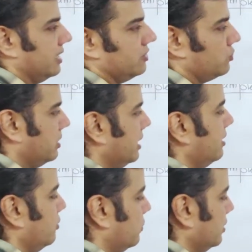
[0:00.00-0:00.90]
it here so
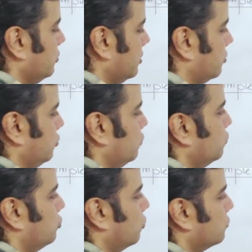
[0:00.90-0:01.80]
that you can just
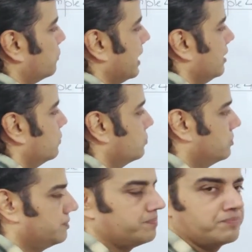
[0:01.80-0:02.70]
use those
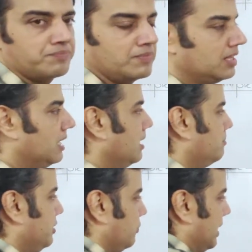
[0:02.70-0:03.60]
values.
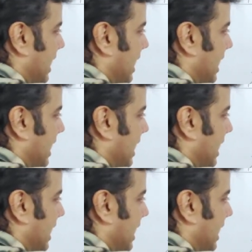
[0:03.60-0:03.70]
But you